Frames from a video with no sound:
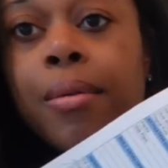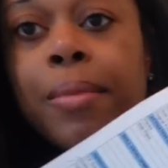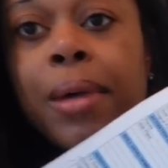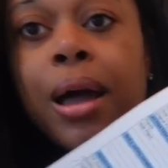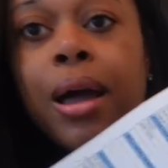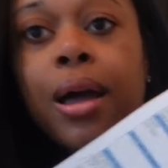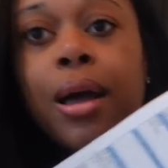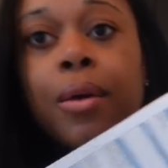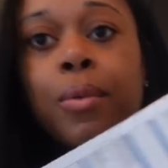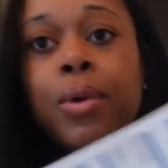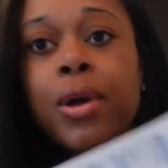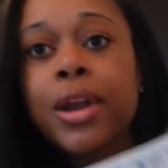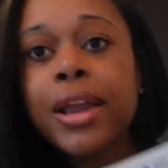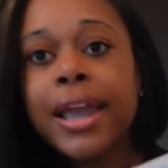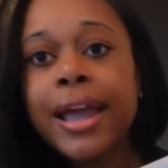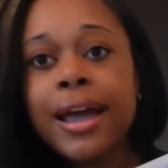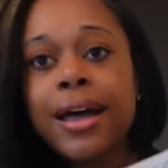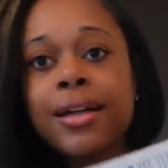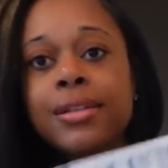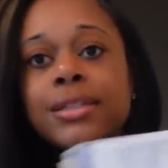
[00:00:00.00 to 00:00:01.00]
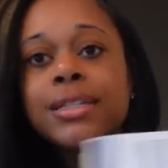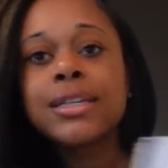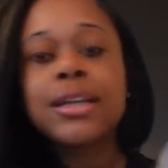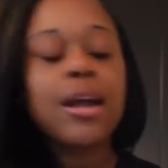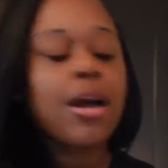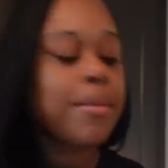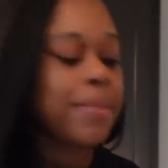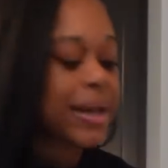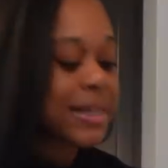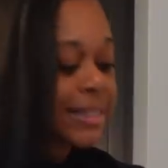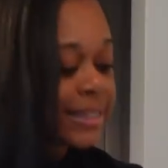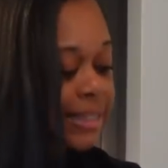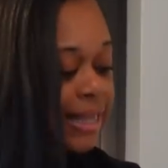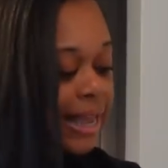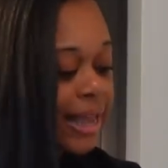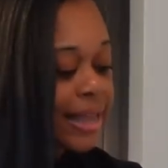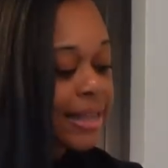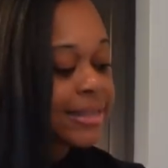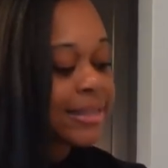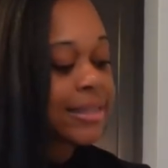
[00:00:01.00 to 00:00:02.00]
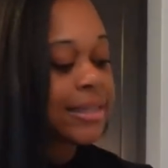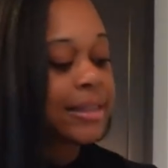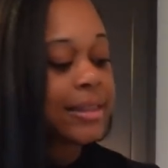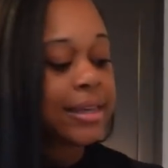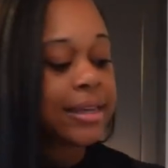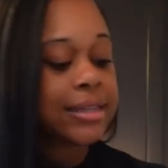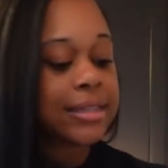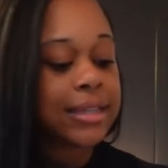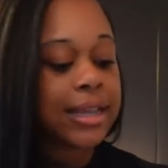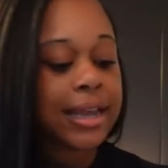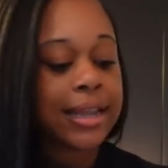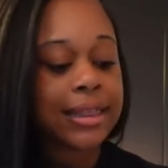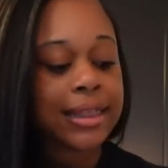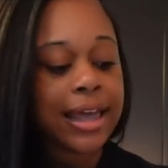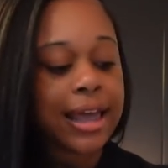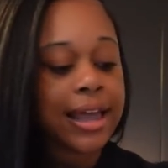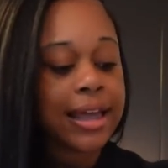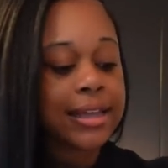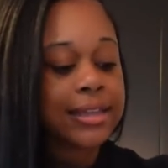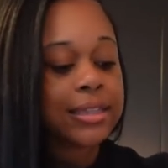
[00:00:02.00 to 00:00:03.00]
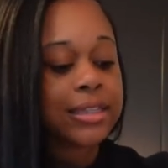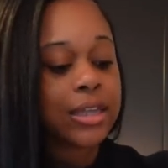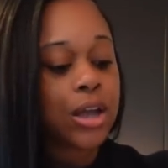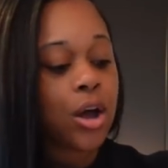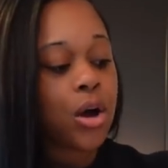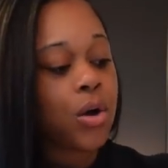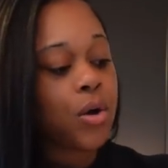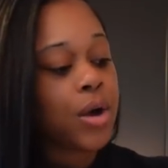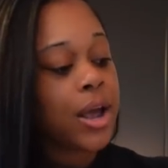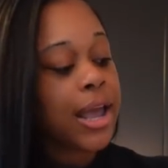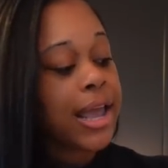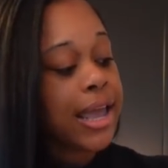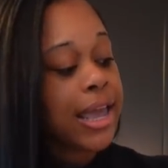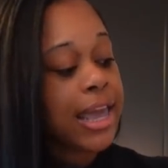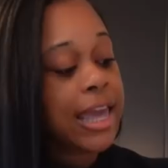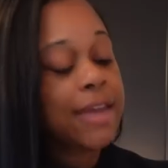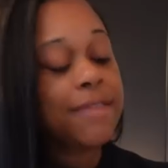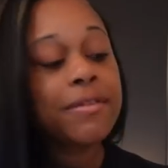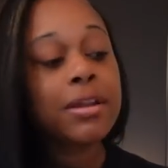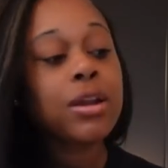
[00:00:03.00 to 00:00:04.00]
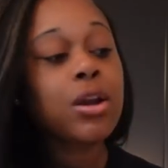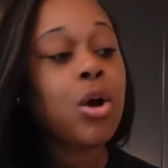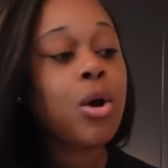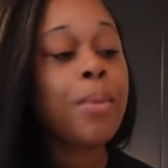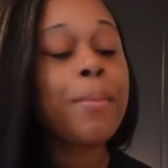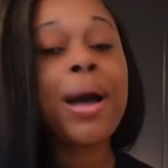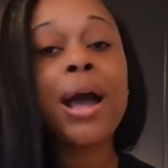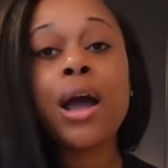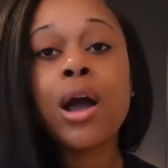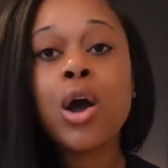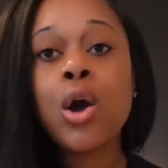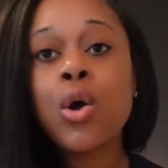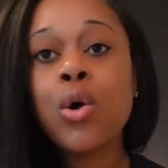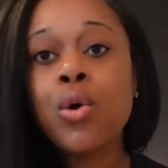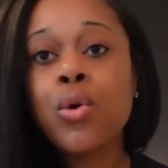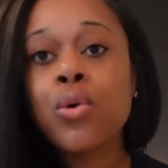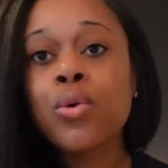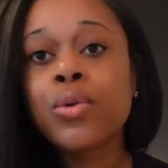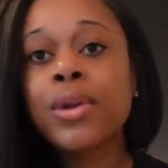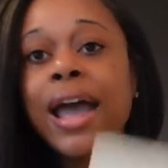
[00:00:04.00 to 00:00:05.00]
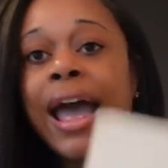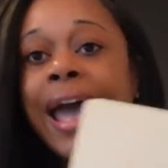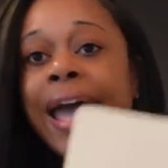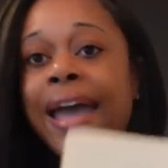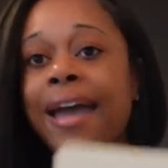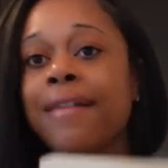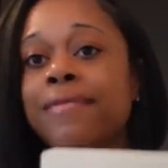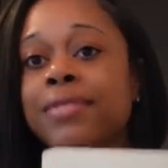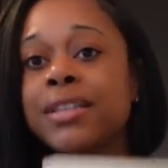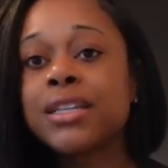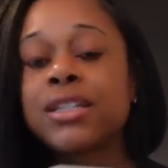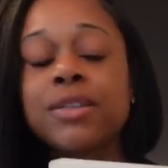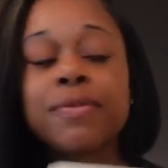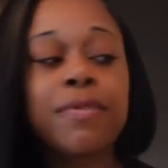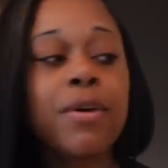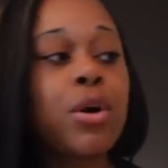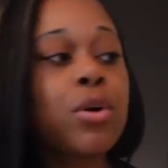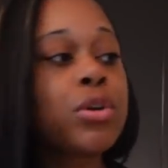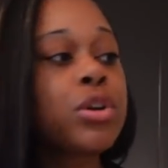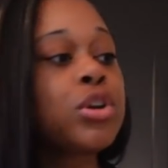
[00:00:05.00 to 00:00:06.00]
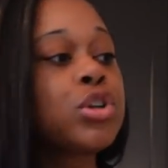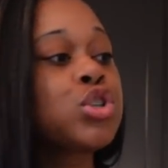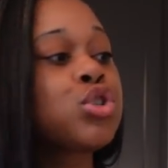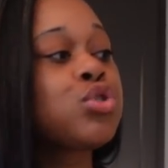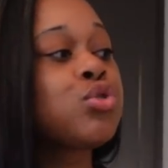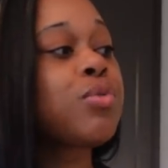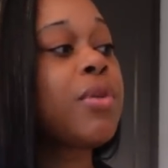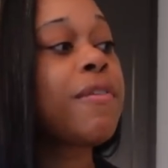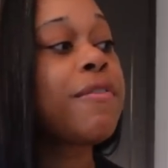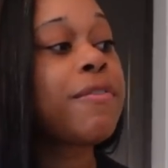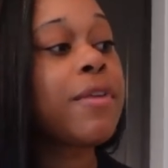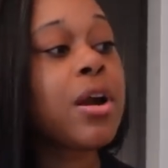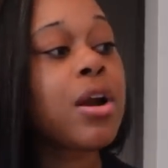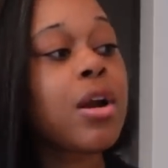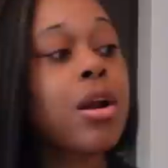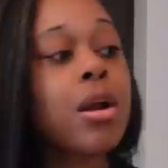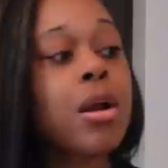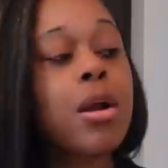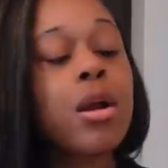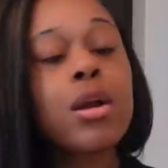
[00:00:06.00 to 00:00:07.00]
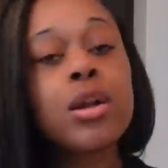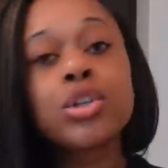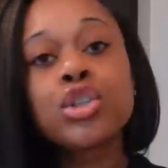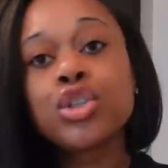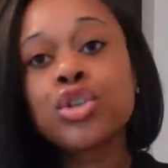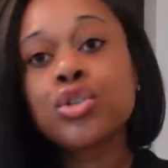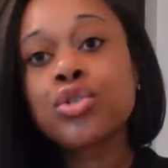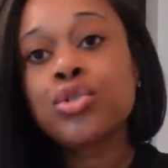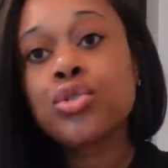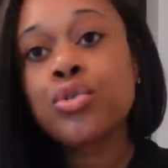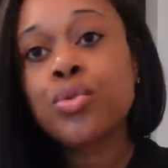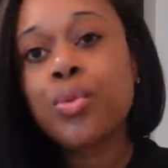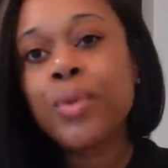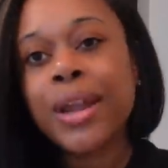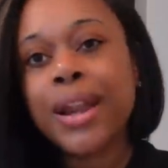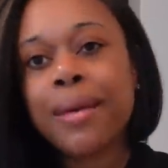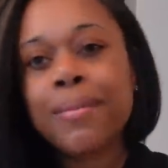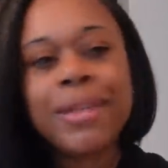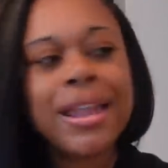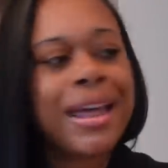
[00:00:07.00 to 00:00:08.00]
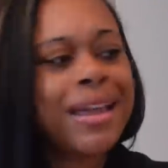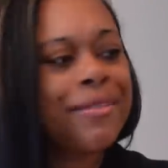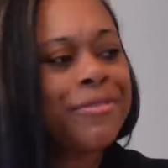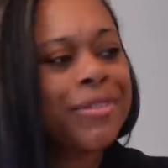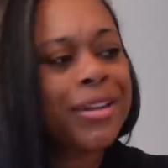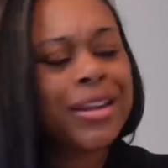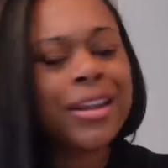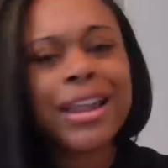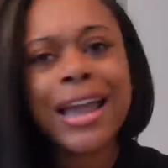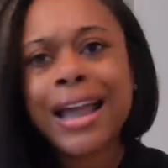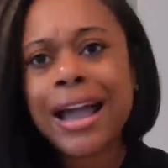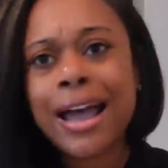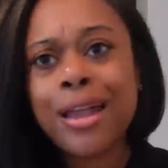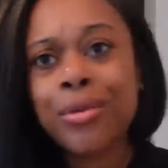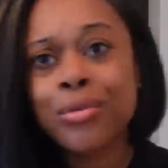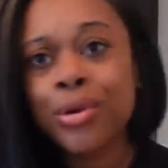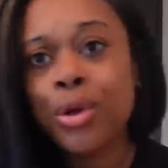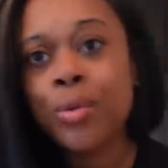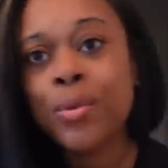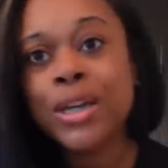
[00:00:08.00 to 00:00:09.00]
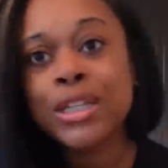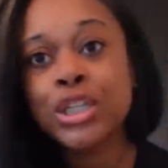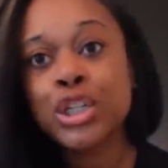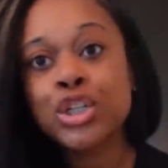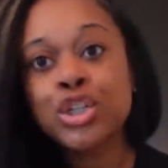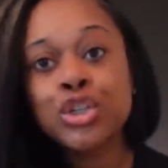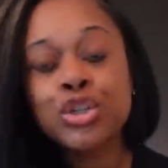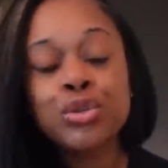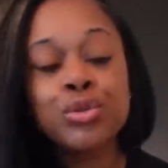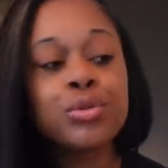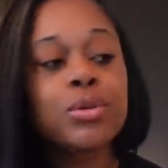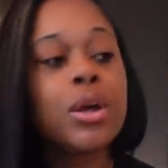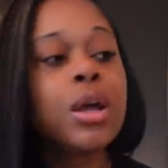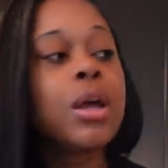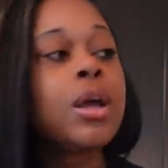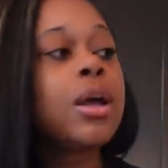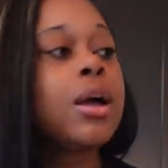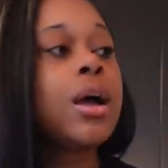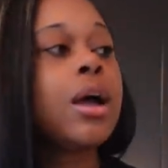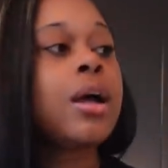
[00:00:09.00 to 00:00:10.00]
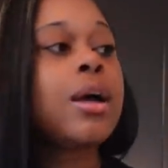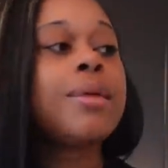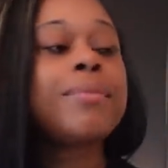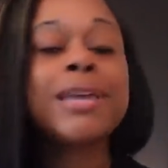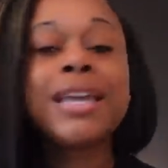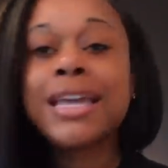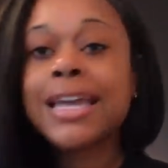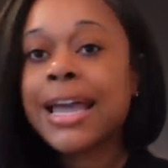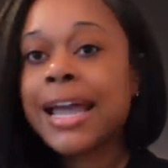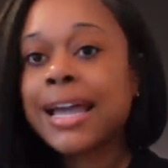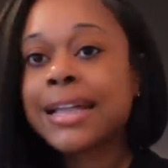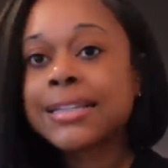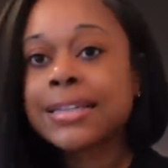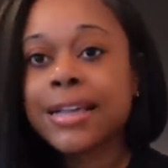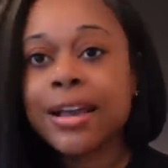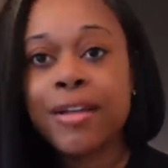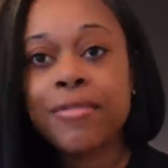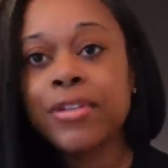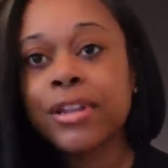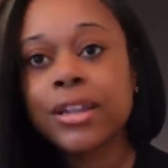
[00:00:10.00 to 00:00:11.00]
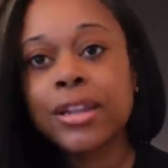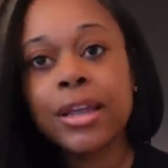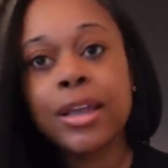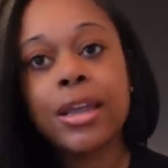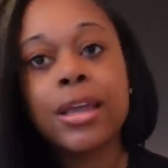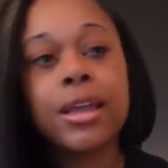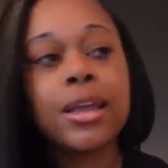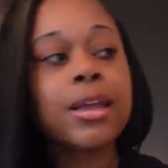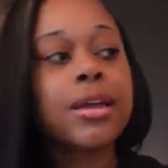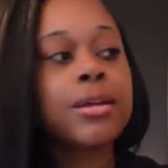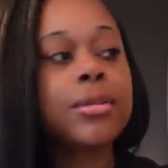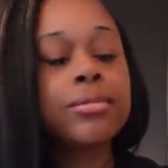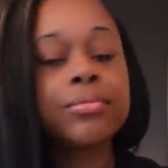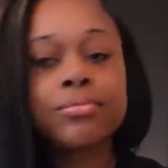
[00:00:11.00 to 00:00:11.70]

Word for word: my workouts and all my sets and things like that and so even on my own I have this folder to refer to when I'm like feeling like I don't know what to do um, he has everything